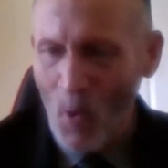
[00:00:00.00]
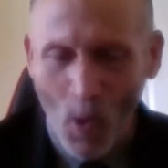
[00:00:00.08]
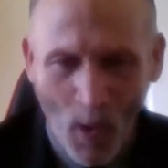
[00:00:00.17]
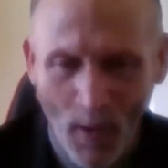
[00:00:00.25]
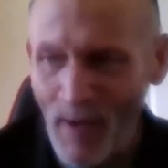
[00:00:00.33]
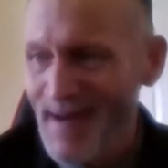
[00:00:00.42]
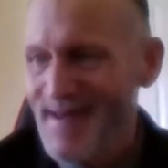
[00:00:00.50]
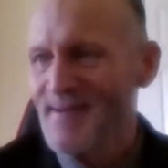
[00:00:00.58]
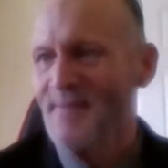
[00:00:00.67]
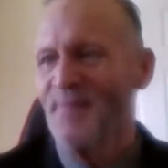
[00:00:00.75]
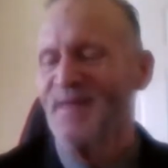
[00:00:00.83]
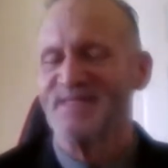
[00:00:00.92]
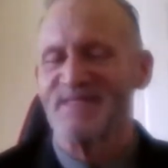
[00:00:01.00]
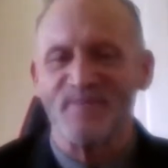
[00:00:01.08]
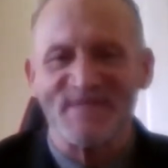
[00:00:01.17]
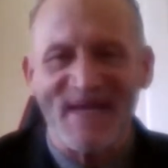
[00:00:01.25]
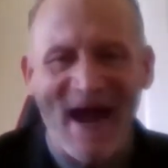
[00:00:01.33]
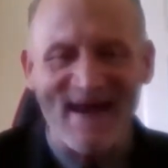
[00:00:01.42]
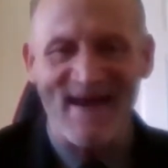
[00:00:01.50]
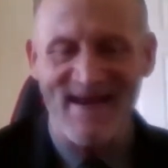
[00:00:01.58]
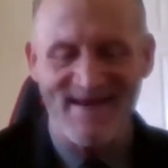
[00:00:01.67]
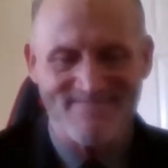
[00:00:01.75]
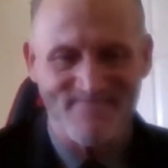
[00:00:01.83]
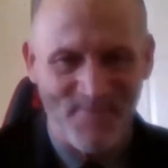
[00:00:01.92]
or
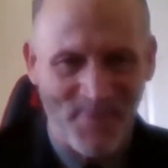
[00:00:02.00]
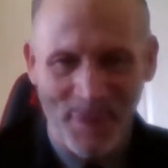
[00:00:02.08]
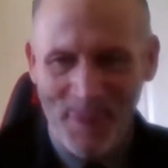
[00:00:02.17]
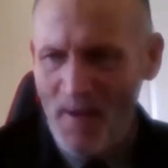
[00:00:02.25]
subsiding,